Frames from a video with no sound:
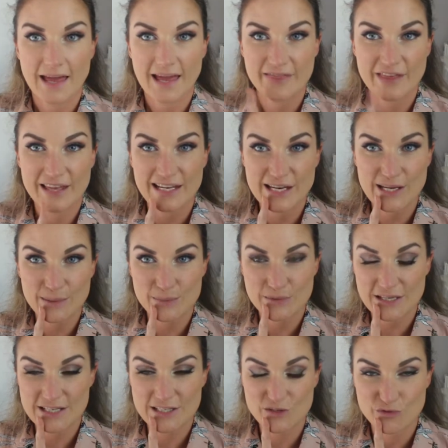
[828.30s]
And then lips
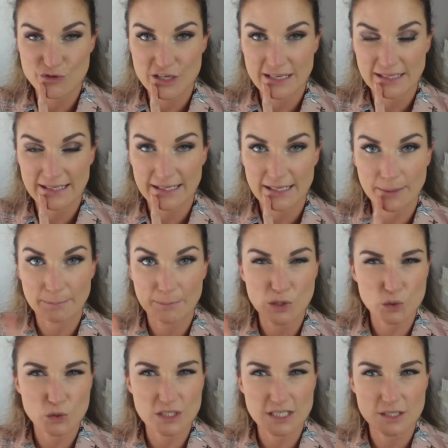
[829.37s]
is a really
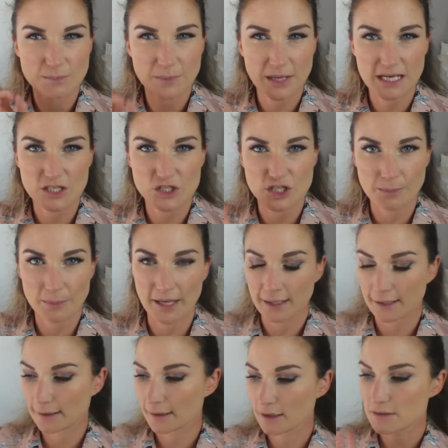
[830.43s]
muted peachy
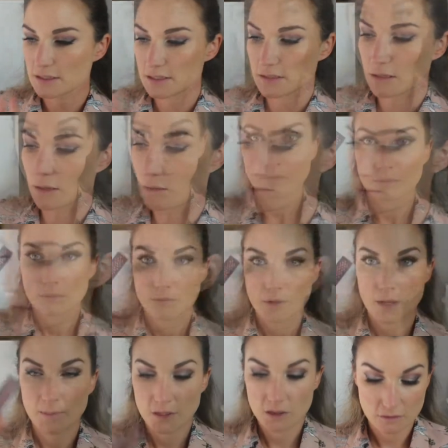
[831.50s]
pink. So
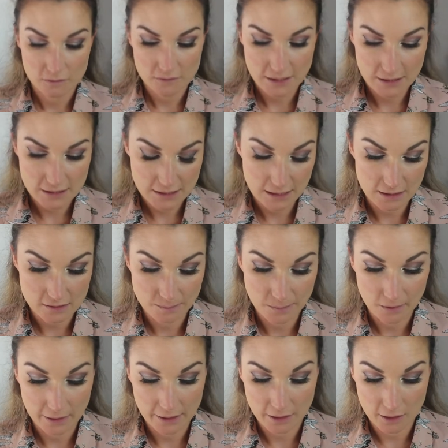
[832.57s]
I'm going to use this, and it's
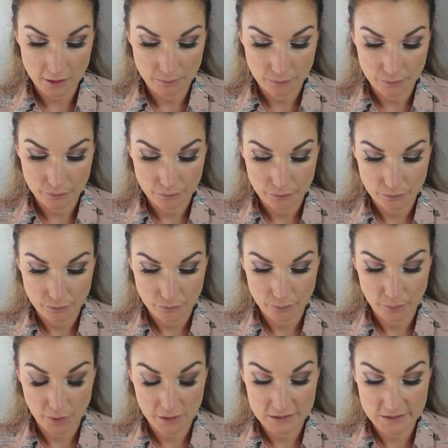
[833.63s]
by
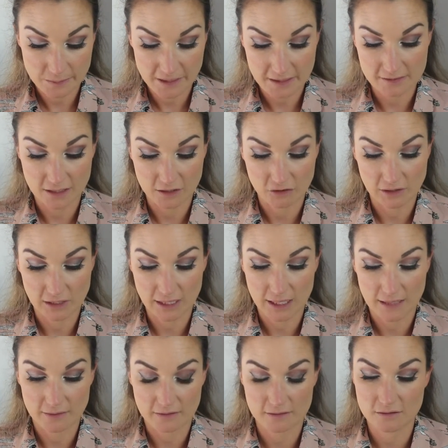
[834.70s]
Burt's Bees actually,
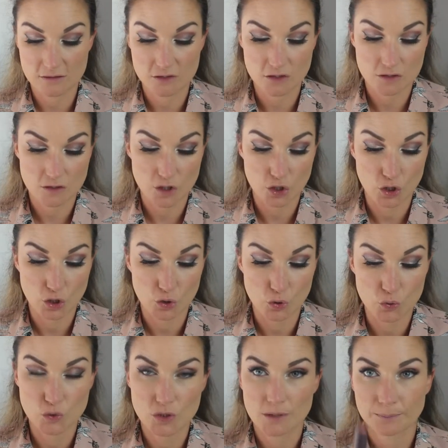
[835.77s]
and this is just a
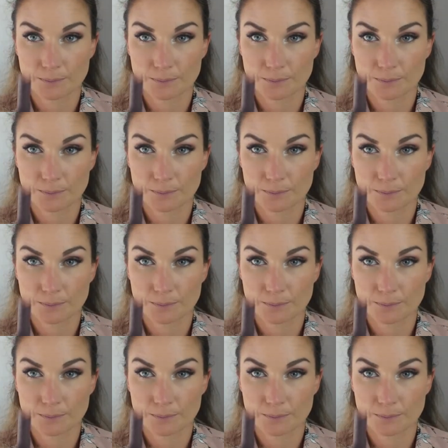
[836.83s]
nude.